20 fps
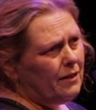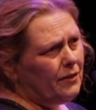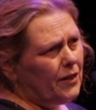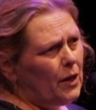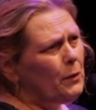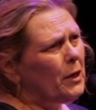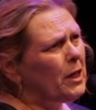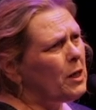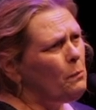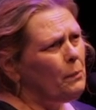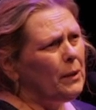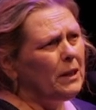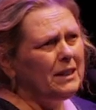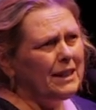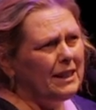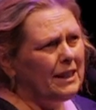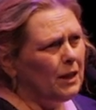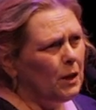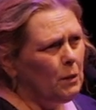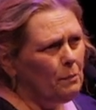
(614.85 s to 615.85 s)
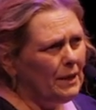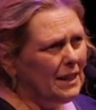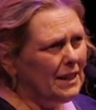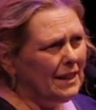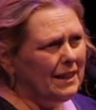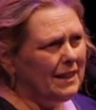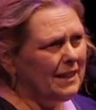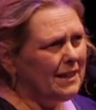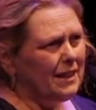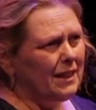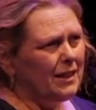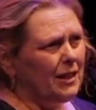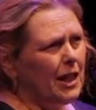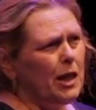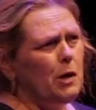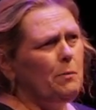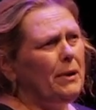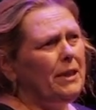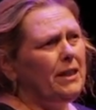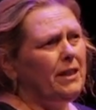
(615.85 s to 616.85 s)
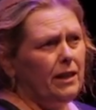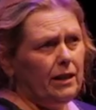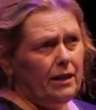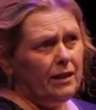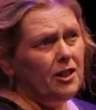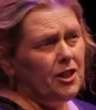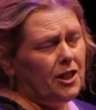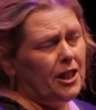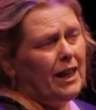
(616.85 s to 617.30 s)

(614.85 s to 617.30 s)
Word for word: they were going to build a little business and keep it in the